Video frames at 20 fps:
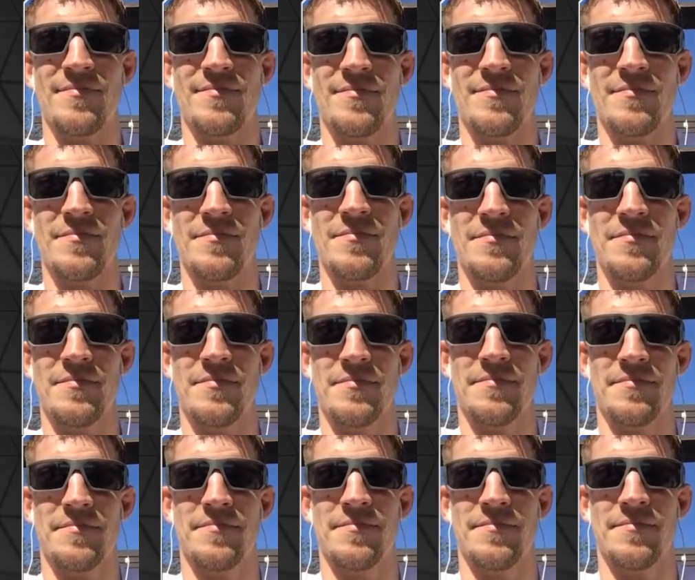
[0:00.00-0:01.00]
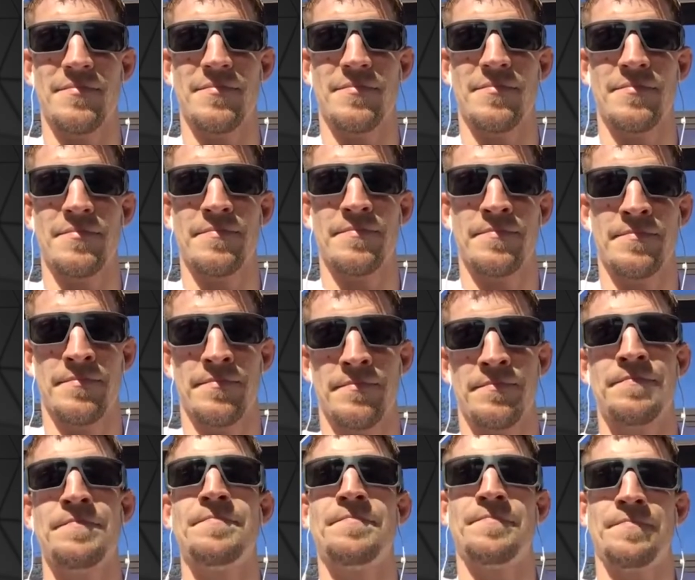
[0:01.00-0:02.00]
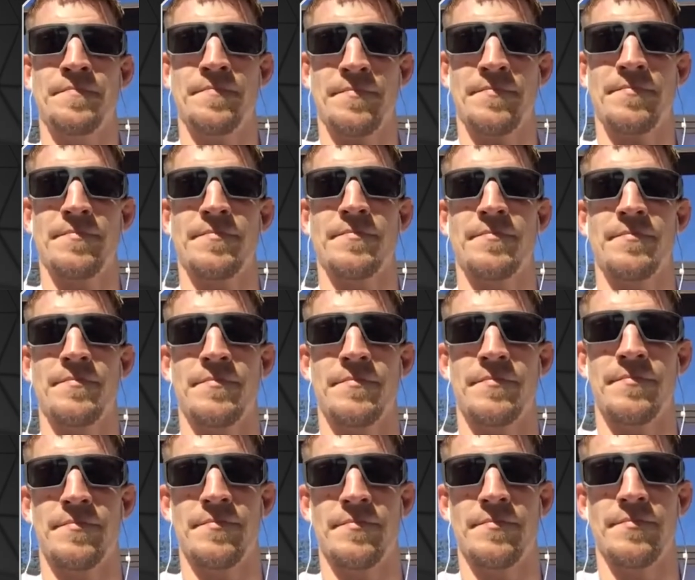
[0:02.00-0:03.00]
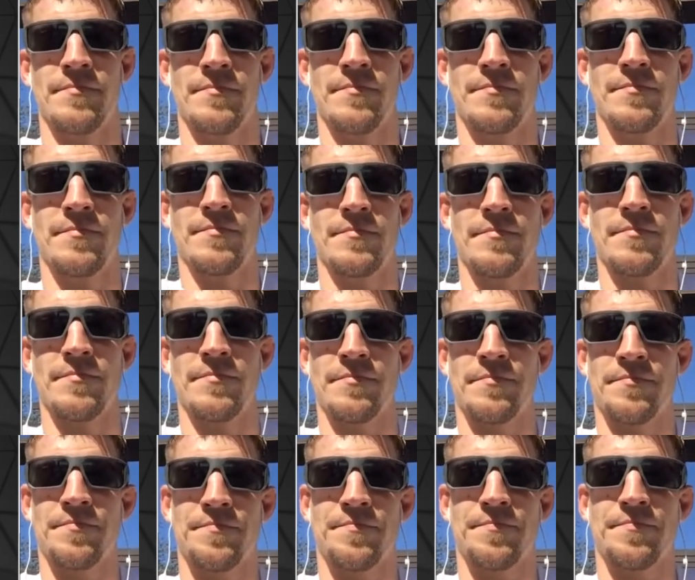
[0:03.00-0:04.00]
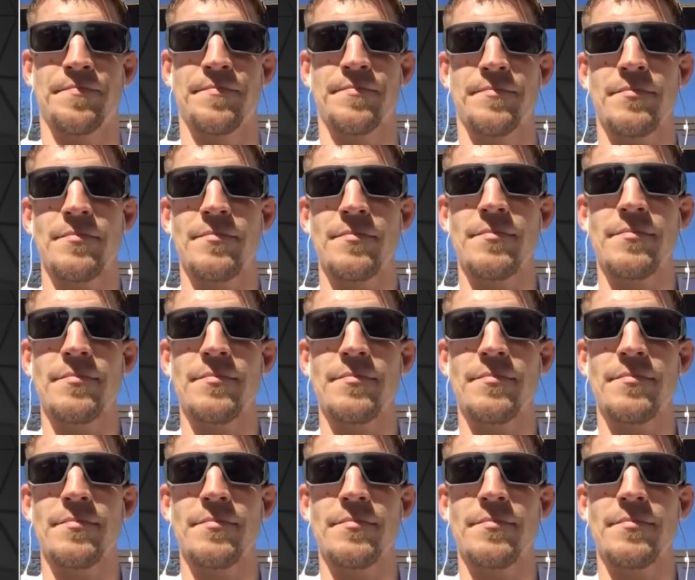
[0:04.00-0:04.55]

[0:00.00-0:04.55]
(not speaking)